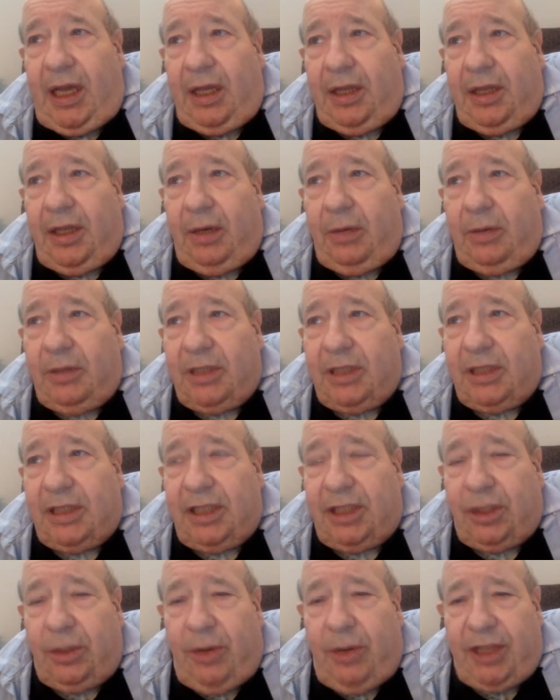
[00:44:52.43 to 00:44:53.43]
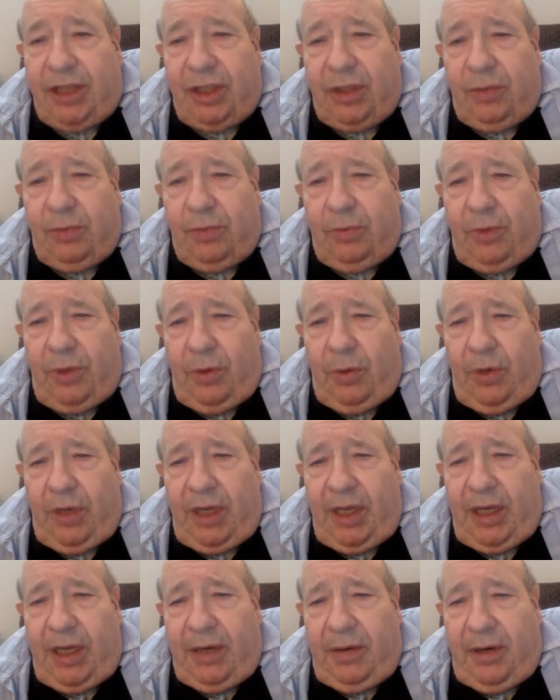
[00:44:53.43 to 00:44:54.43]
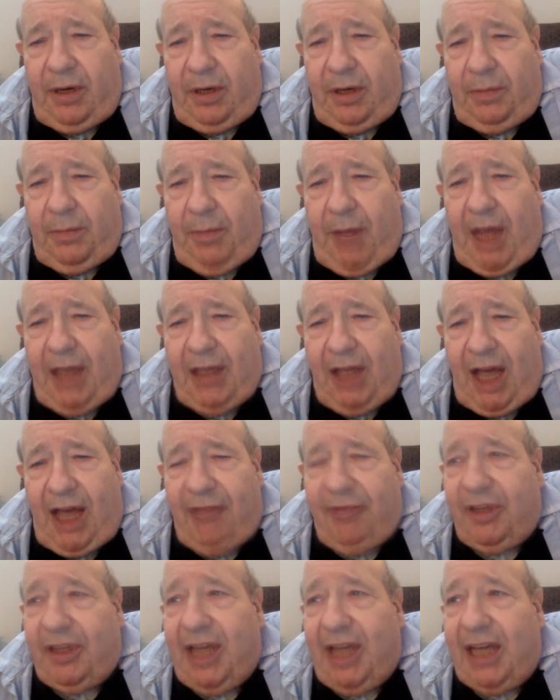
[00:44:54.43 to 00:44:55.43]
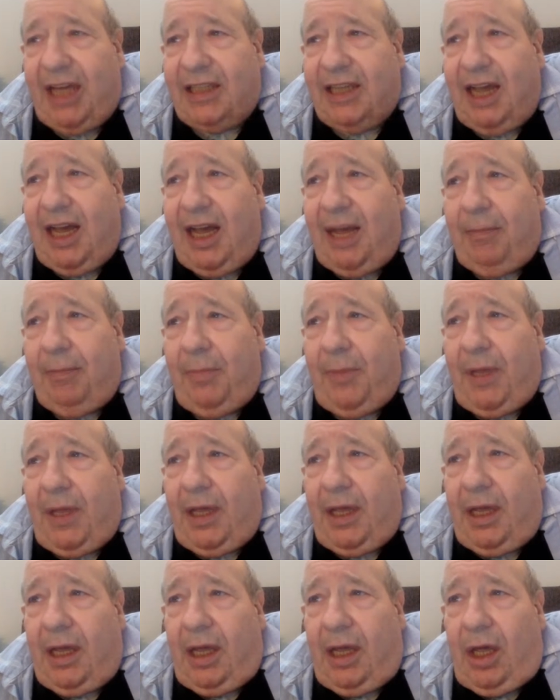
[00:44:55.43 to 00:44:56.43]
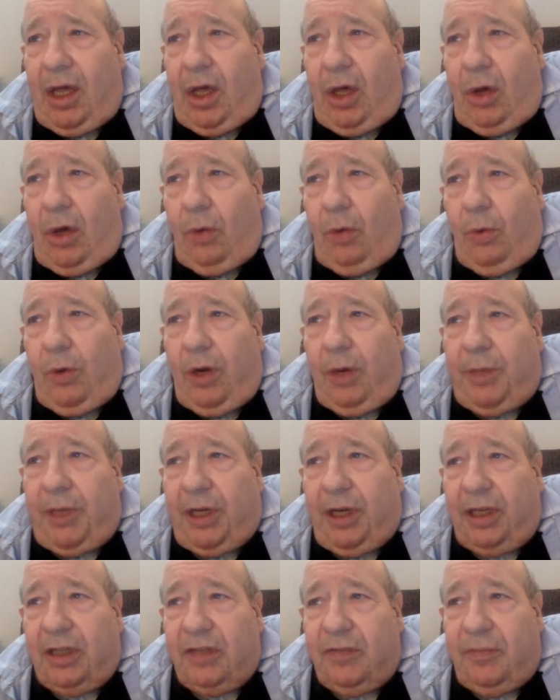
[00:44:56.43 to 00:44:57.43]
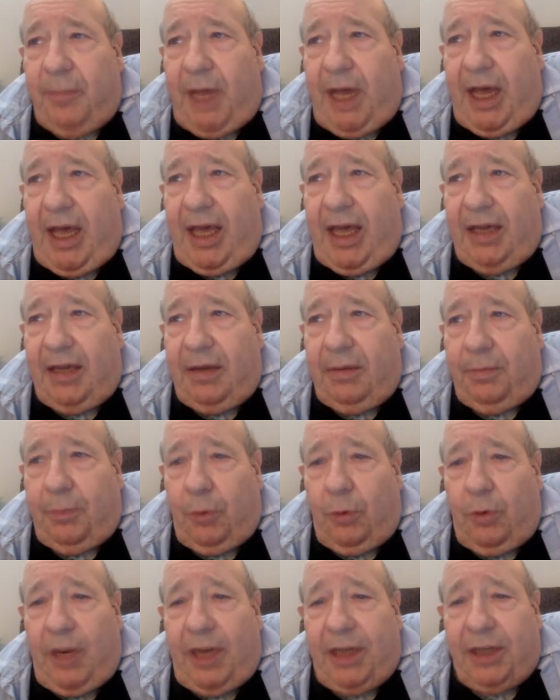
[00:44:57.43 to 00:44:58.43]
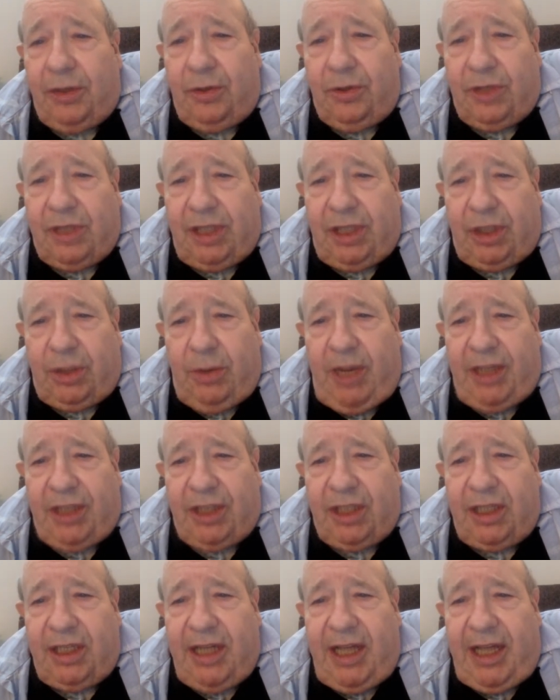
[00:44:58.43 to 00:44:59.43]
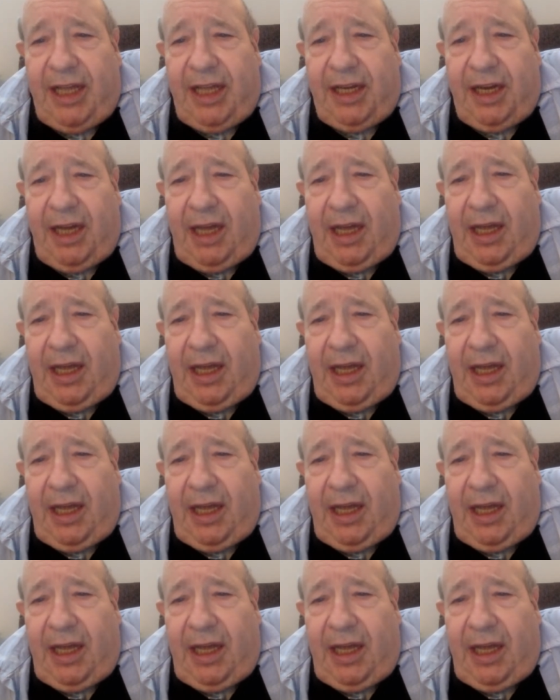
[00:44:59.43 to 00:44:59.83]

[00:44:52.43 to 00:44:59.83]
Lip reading: there was a situation in my life at that time where, because of my parental situation and